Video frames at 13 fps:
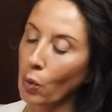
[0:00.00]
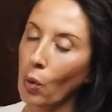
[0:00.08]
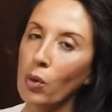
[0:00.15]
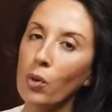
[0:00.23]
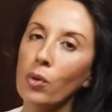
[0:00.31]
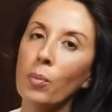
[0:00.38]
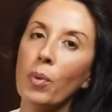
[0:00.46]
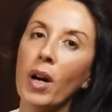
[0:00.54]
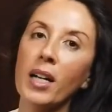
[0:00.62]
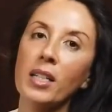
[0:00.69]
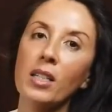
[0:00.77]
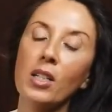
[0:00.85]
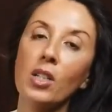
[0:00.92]
go through the
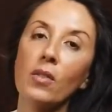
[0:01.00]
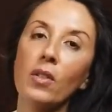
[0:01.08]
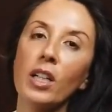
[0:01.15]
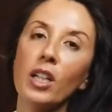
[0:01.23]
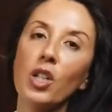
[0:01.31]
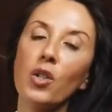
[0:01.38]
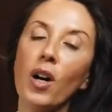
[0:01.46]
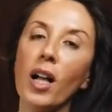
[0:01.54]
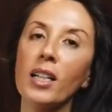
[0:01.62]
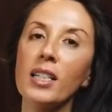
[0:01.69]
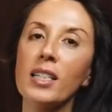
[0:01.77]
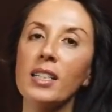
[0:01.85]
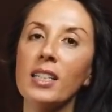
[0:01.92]
process of
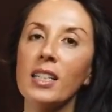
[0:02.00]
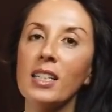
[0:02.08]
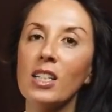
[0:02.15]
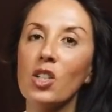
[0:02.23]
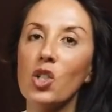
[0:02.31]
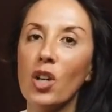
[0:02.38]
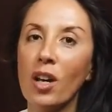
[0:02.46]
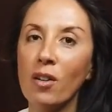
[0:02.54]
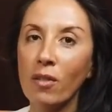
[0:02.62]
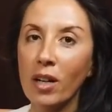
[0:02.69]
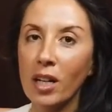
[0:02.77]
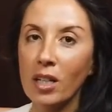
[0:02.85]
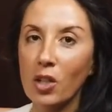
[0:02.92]
electrolysis,
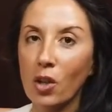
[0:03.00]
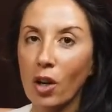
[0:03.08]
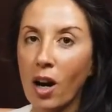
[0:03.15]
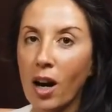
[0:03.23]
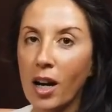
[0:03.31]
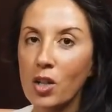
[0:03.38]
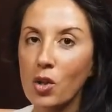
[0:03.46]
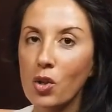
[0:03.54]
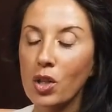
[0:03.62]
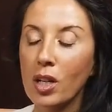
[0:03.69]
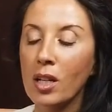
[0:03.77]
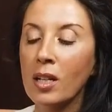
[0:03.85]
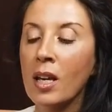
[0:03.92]
generate your
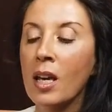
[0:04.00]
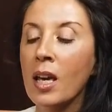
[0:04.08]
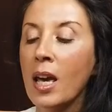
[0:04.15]
hydrogen,